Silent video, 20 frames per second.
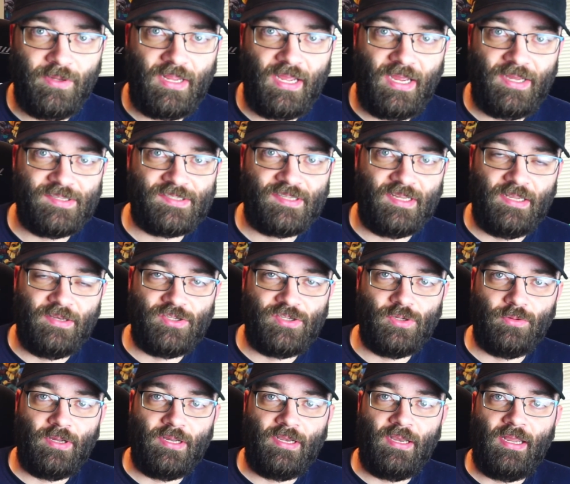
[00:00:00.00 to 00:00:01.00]
guys
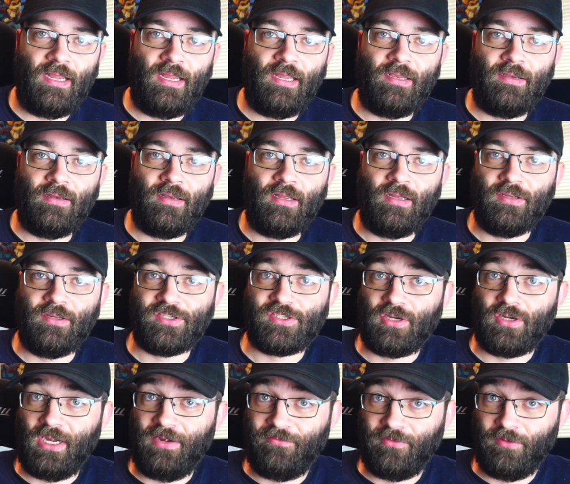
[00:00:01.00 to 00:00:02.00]
enjoyed, and
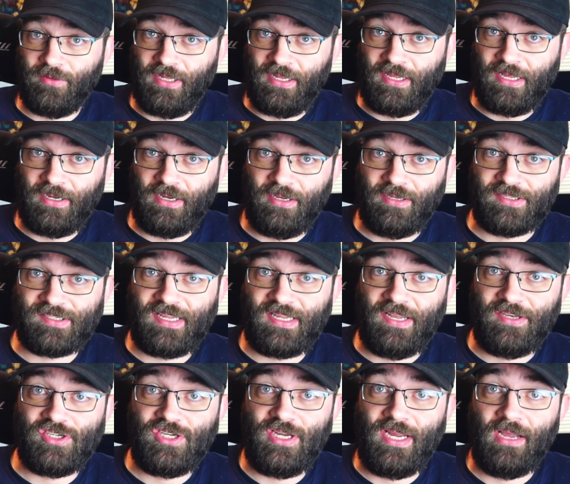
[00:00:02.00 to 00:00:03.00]
sorry for the kind of
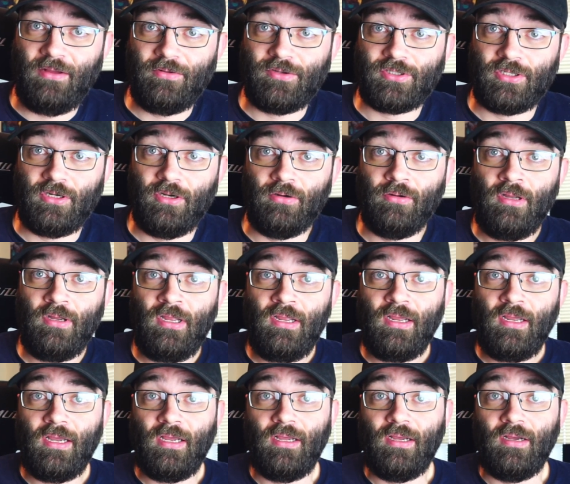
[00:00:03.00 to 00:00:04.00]
sketchy outro.
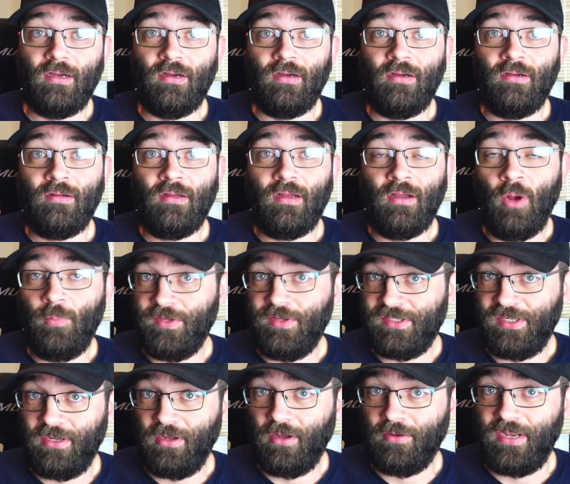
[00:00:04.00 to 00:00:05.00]
Hope to
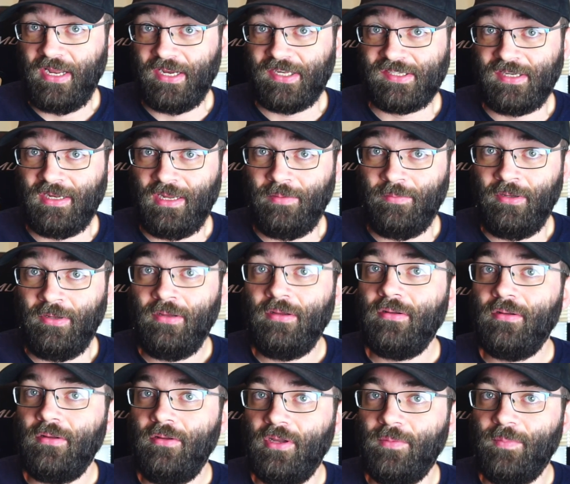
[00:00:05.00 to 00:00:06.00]
see y'all next time.
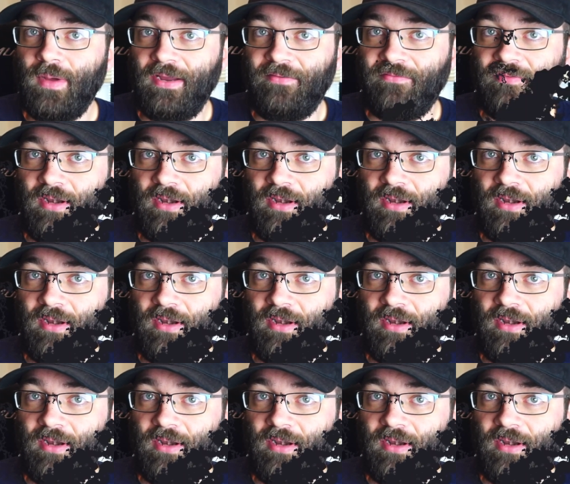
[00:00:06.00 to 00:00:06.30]
Goodbye for